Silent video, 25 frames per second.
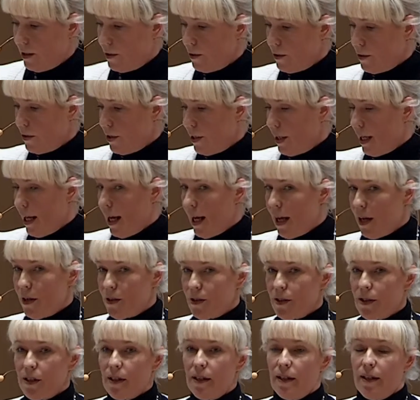Solution
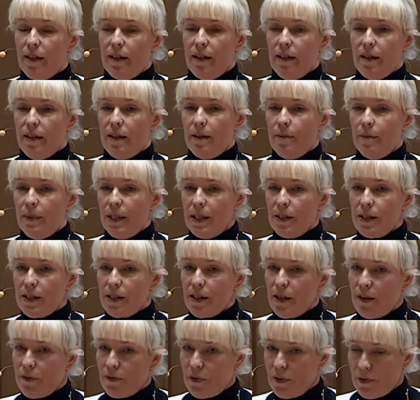House, the
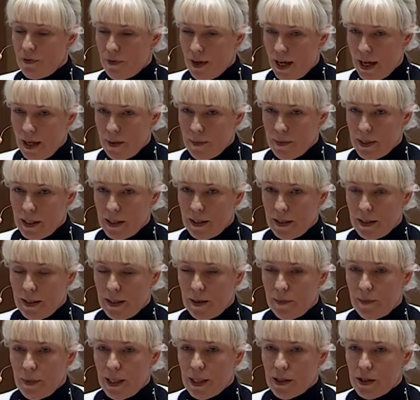Minister of Environment in
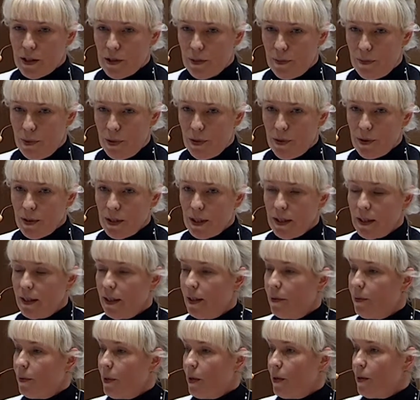Denmark supported,
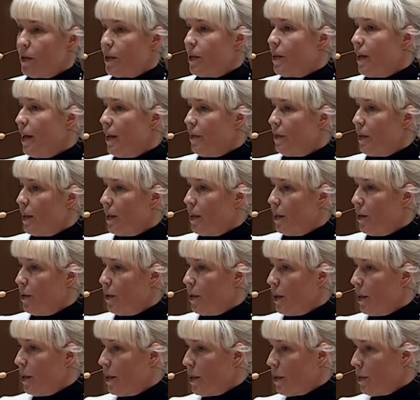and we also have the
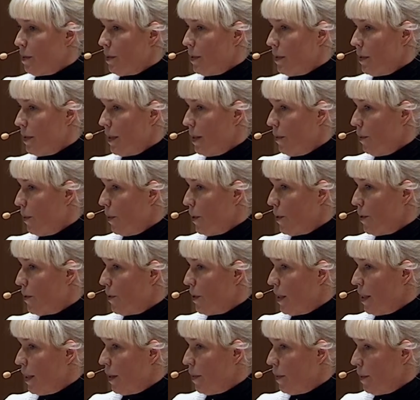local hospital that work
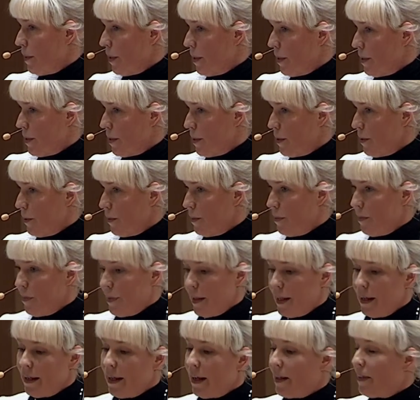together with us. So
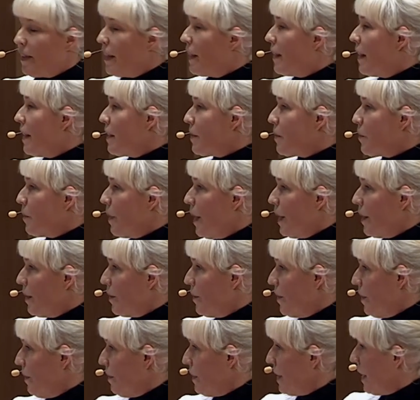I think that's quite a
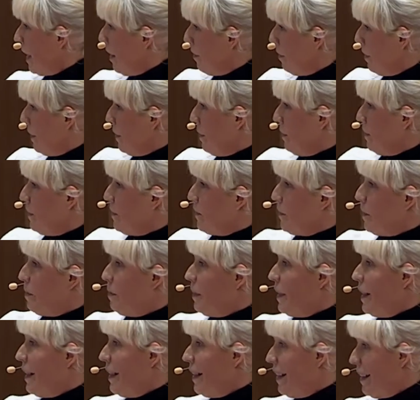good example of
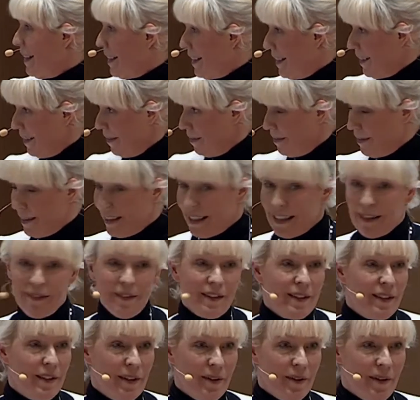triple helix,
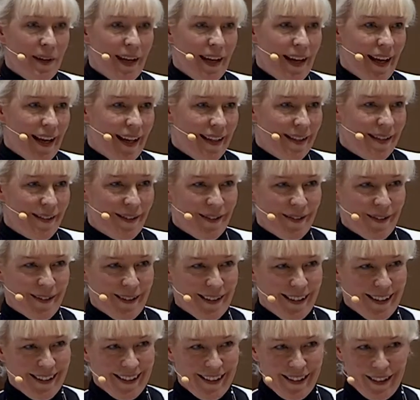even though I had
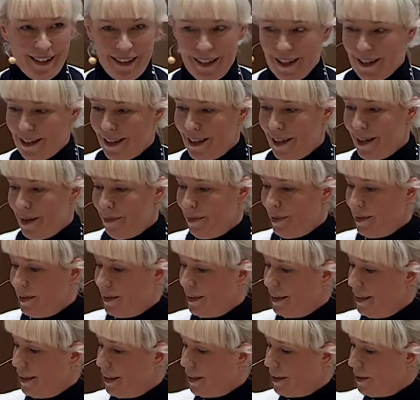to look it up
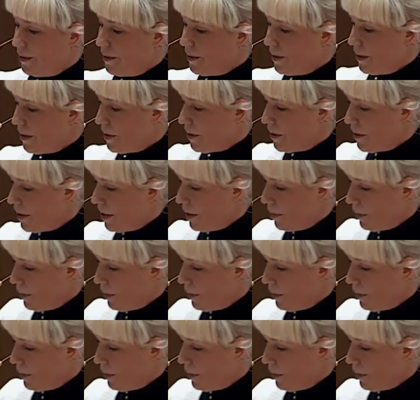on Google to